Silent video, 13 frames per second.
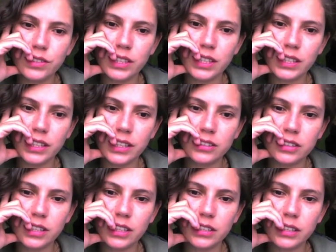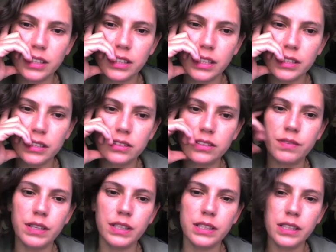I click or not click? Because if
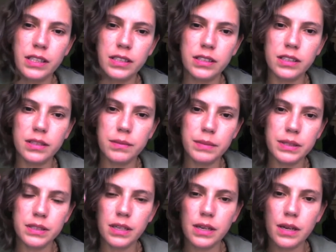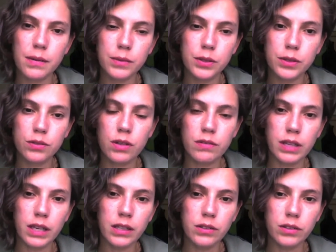I click, then it means that I'm going to have
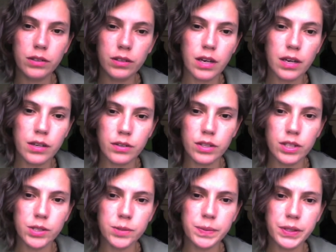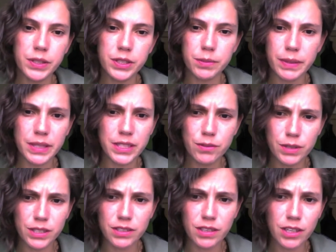like another experience, but this one
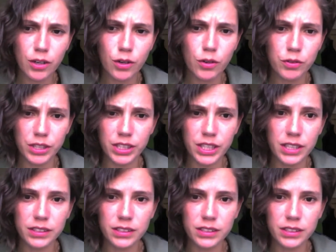is not over yet.